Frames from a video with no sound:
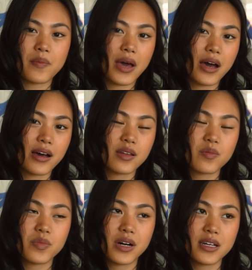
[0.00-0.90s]
bad,
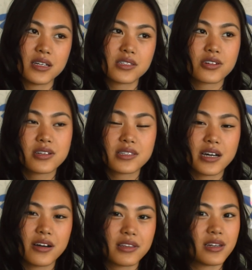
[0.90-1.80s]
but it turns
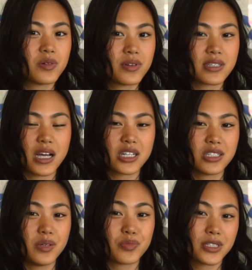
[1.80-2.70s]
out that it was
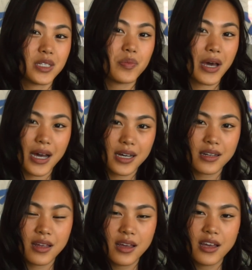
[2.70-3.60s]
actually pretty
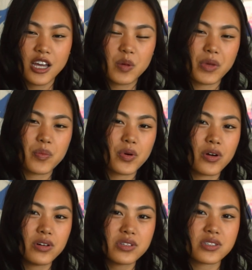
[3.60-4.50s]
bad. My
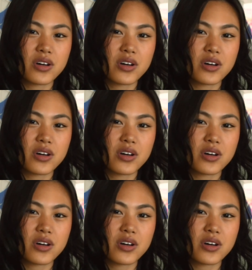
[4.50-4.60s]
purls